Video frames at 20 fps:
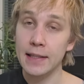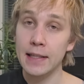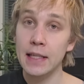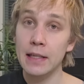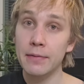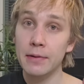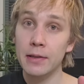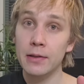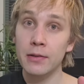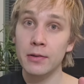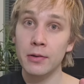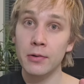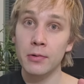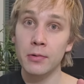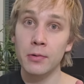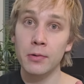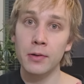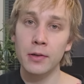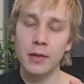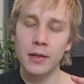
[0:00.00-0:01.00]
even
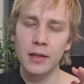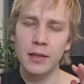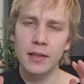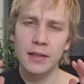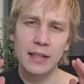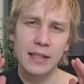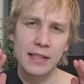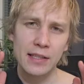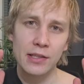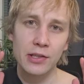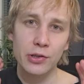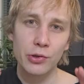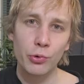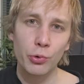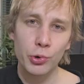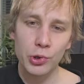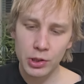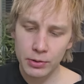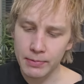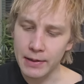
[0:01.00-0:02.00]
though the
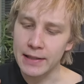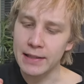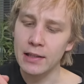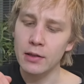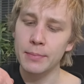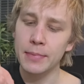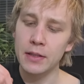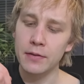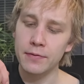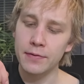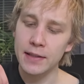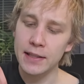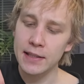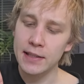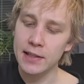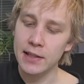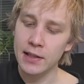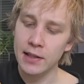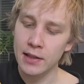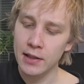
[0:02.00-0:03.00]
sauce was a little bit
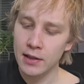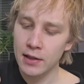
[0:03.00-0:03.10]
fishy.